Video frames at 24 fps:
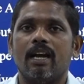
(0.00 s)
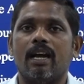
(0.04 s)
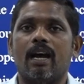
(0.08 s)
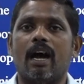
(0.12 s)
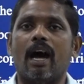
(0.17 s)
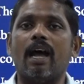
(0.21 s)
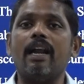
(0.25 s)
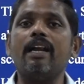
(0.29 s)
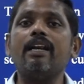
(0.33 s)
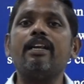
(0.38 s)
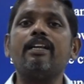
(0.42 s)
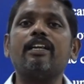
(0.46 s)

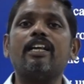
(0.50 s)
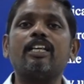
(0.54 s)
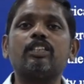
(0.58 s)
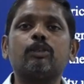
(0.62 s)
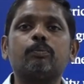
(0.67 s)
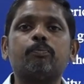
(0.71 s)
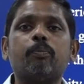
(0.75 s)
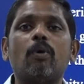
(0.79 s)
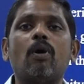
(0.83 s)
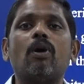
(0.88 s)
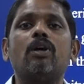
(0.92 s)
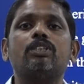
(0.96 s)

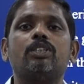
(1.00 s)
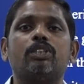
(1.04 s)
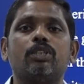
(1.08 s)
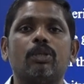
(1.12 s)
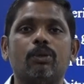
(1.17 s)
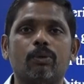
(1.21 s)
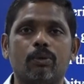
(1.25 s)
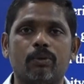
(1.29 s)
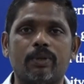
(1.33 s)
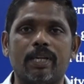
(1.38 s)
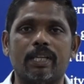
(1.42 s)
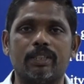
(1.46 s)

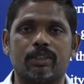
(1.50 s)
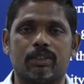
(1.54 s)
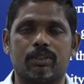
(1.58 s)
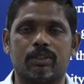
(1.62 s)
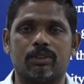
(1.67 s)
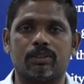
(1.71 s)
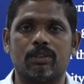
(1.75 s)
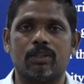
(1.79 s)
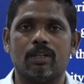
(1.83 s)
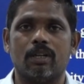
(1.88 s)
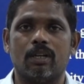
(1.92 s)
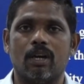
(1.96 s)

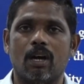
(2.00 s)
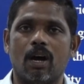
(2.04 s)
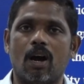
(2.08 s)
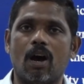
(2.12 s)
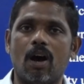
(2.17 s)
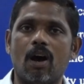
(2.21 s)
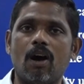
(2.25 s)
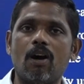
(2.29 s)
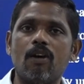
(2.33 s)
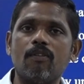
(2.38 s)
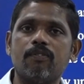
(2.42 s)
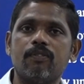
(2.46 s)
unresponsiveness
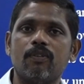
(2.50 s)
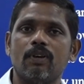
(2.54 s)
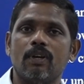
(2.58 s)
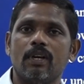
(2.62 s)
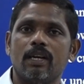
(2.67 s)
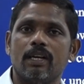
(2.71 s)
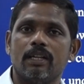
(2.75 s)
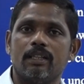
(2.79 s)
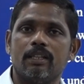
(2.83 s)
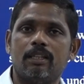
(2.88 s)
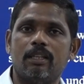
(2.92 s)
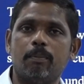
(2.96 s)
of
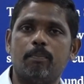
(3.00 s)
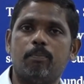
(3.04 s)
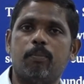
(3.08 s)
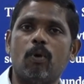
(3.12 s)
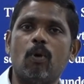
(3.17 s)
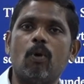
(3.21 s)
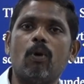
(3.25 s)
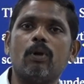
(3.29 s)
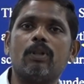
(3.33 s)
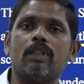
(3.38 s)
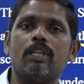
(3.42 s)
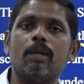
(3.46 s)

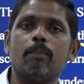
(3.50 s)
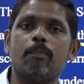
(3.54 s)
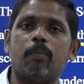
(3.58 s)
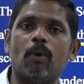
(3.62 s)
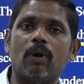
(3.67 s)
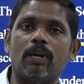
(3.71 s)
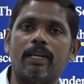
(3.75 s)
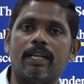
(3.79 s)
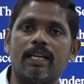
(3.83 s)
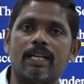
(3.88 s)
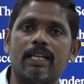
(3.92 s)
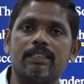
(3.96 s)
both the
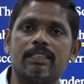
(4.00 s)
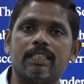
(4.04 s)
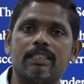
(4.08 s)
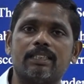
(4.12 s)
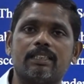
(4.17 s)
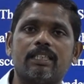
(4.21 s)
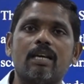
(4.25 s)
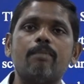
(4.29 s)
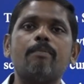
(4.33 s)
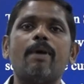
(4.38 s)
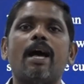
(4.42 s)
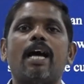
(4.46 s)
political
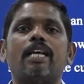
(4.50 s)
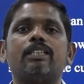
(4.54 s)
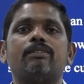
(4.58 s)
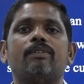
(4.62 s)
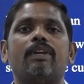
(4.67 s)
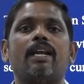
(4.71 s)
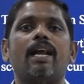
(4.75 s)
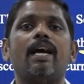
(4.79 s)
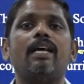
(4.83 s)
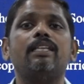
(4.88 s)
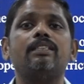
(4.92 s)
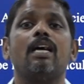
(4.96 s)
system as
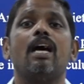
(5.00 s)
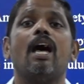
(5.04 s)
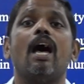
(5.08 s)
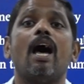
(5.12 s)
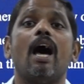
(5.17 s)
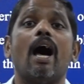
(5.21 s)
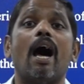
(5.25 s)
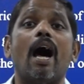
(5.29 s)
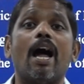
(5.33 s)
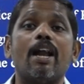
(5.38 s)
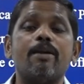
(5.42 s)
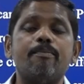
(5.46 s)
well as
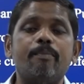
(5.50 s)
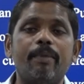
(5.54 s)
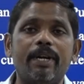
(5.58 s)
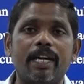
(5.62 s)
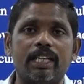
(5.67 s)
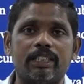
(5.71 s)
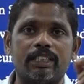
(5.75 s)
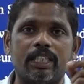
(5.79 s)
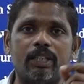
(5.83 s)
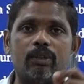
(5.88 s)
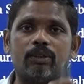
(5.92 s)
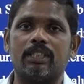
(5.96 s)

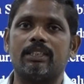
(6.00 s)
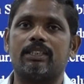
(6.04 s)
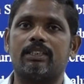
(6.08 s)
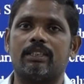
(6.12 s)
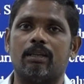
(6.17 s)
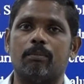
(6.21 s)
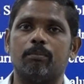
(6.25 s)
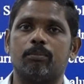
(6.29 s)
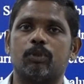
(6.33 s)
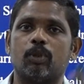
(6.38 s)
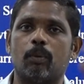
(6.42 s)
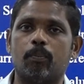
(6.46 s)
administrative
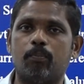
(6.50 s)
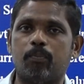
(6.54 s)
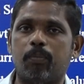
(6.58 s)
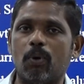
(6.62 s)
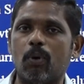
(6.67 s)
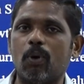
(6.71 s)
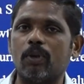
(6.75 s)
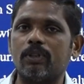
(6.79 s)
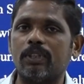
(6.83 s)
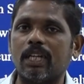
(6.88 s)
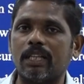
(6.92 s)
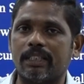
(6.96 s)
system. So
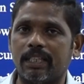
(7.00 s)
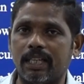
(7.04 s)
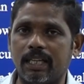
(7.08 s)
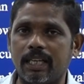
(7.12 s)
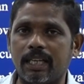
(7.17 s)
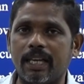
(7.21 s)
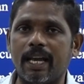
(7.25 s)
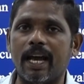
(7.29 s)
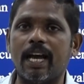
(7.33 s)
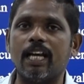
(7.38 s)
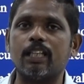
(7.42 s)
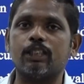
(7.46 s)
both the
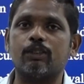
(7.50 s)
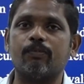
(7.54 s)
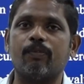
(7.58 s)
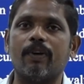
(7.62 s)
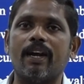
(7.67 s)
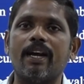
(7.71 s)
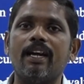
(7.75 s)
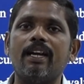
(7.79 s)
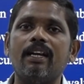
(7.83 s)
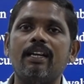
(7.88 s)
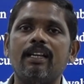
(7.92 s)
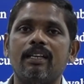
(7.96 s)
theory has
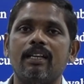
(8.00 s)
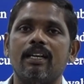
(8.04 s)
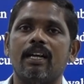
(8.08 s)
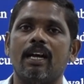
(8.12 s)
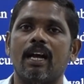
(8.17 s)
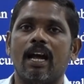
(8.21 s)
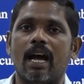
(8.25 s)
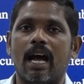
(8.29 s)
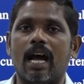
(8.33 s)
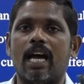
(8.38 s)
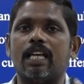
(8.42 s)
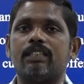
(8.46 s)
failed
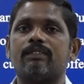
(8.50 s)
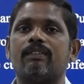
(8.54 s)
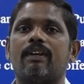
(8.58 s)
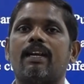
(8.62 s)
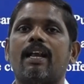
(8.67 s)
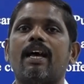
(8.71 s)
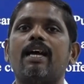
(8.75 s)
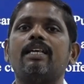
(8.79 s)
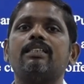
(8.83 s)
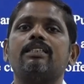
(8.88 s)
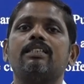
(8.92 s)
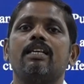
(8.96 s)
as well
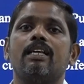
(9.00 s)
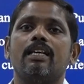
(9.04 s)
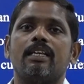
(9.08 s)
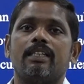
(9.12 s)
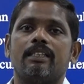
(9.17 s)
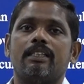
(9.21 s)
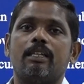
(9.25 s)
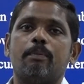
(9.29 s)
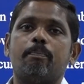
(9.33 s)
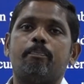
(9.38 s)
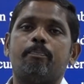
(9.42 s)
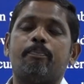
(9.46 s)
as
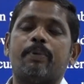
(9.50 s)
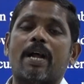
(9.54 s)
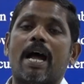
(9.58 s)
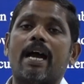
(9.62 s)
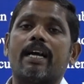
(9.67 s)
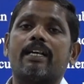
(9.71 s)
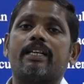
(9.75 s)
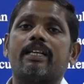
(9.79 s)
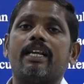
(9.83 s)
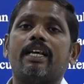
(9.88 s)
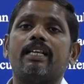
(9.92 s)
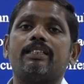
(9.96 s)
the
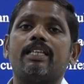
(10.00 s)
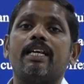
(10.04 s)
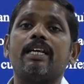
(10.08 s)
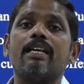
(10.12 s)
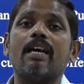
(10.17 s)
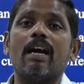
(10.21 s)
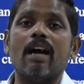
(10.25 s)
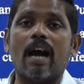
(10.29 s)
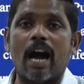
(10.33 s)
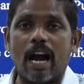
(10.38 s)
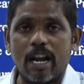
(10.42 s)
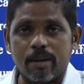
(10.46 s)

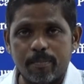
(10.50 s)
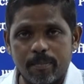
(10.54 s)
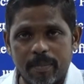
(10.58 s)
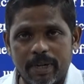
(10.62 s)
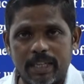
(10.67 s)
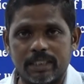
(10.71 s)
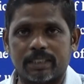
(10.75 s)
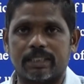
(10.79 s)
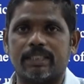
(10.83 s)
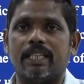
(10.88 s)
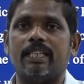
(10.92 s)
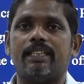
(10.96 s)
practicing
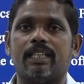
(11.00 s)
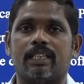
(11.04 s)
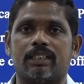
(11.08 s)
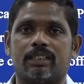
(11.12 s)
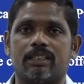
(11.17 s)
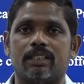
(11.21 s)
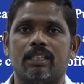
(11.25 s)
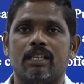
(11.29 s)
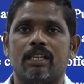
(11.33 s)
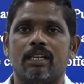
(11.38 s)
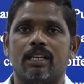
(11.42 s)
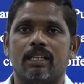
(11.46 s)

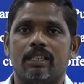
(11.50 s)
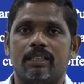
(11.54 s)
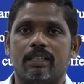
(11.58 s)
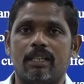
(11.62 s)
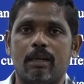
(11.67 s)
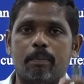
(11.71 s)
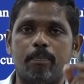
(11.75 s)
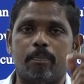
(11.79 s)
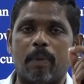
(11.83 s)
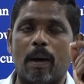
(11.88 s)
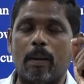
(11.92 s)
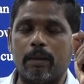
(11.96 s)
administrators,
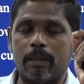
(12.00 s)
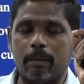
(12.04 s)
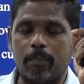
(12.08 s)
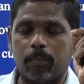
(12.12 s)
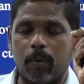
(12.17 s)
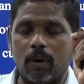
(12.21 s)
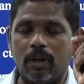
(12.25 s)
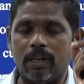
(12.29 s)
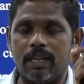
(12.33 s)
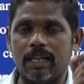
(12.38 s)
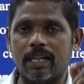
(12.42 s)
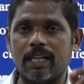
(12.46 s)
the
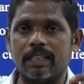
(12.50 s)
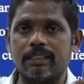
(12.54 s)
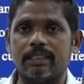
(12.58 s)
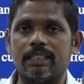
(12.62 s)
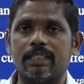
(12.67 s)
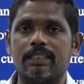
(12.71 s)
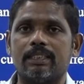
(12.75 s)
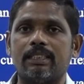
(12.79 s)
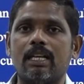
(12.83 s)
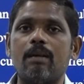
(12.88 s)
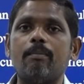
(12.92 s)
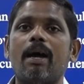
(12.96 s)
political
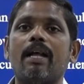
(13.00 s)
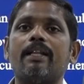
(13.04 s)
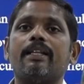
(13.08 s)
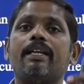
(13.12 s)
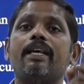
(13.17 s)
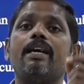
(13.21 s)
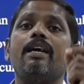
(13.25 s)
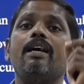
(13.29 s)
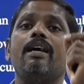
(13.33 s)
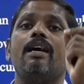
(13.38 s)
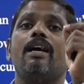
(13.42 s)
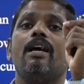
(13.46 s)
system and
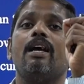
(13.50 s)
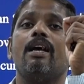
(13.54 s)
the